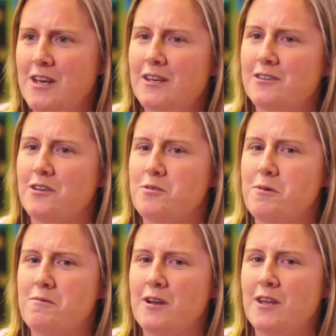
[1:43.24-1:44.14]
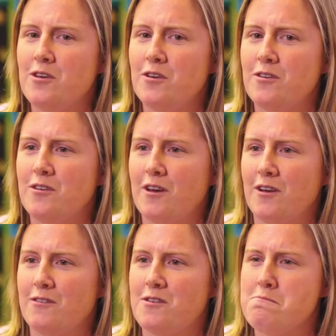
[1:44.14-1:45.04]
So it's been really good kind
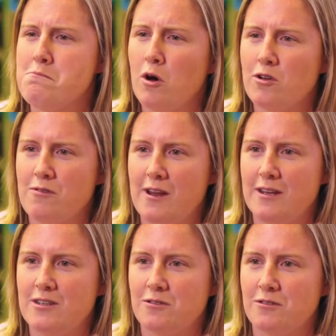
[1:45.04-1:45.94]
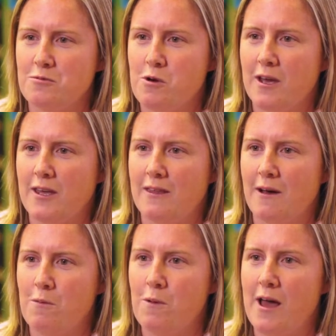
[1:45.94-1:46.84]
of to moderate children's work in
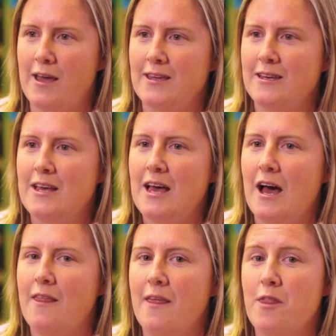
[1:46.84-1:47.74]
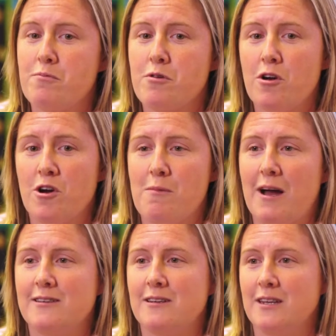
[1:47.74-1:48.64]
that way. And then the programme
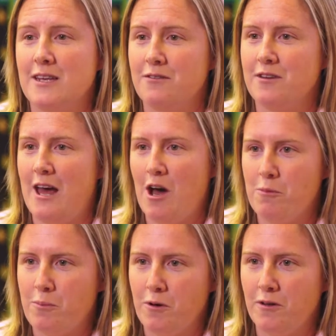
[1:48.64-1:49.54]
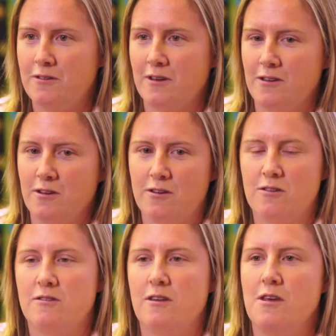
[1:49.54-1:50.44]
actually gives an output, and you can
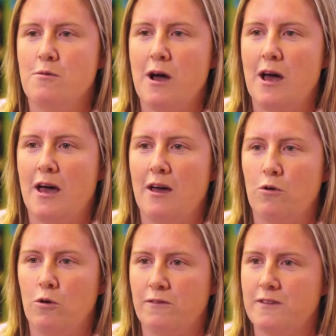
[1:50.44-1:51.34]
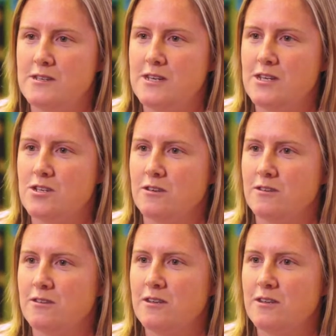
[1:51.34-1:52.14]
see where all of the teachers